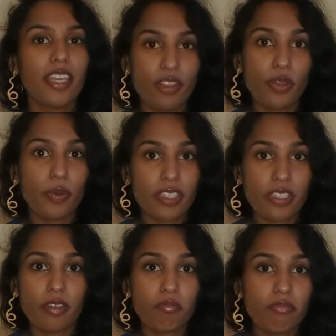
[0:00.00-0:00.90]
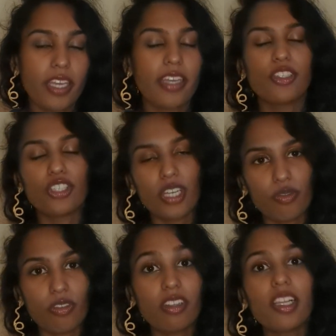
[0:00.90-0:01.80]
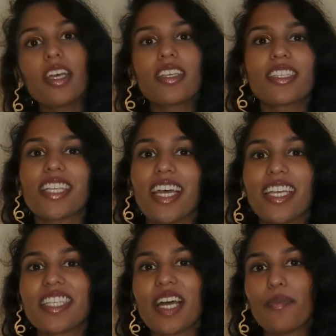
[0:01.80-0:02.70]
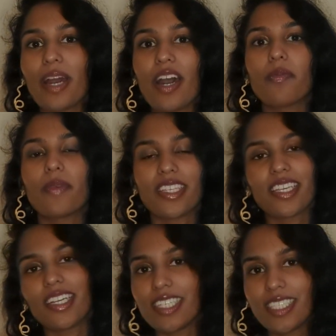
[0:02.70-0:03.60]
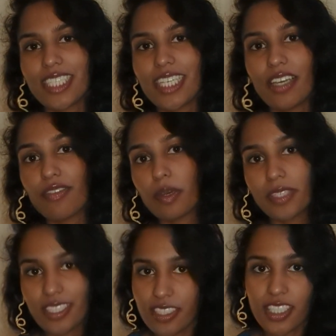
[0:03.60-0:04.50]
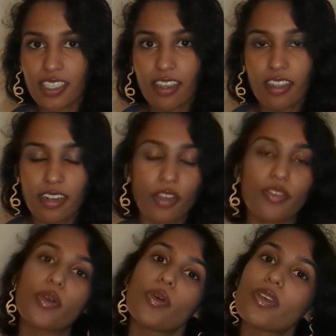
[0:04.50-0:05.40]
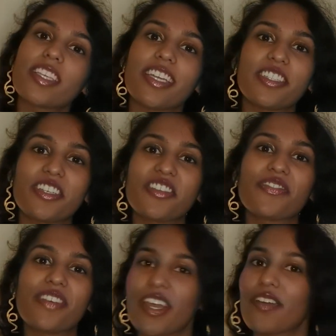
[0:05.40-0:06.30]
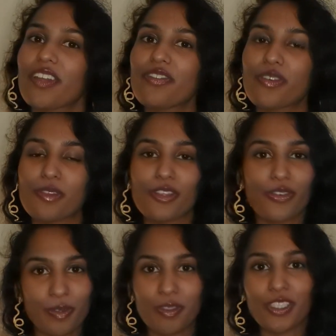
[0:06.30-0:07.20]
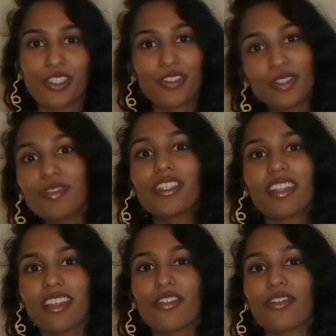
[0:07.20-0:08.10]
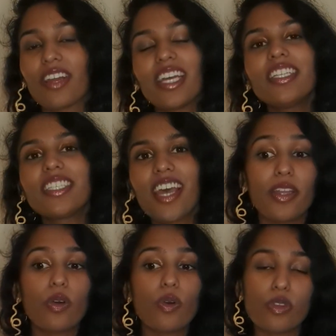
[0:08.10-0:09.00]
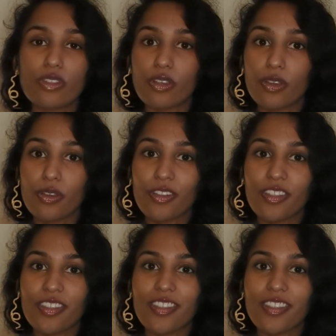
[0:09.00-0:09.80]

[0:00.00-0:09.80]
Hinduism in general says about masculinity and femininity. Now, of course, it does vary from scripture to scripture that's read, and also